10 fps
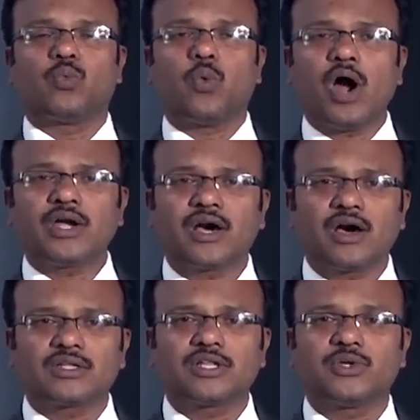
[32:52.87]
what
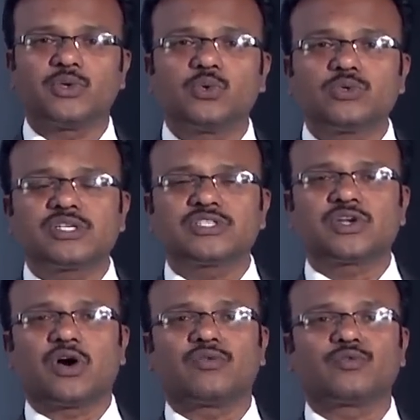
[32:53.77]
are the uses
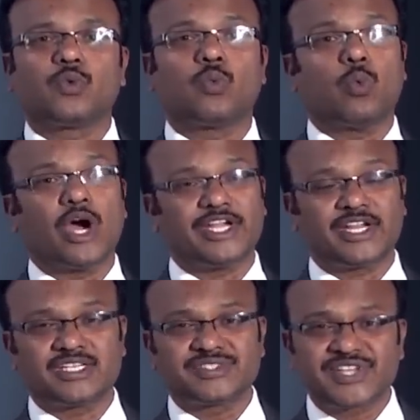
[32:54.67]
of
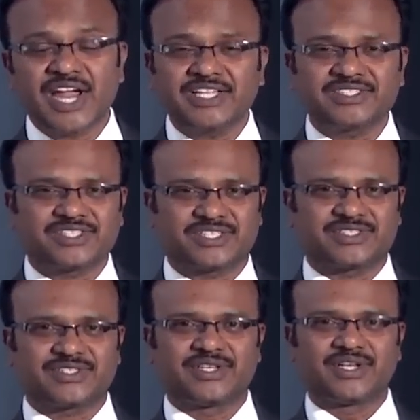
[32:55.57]
vital statistics.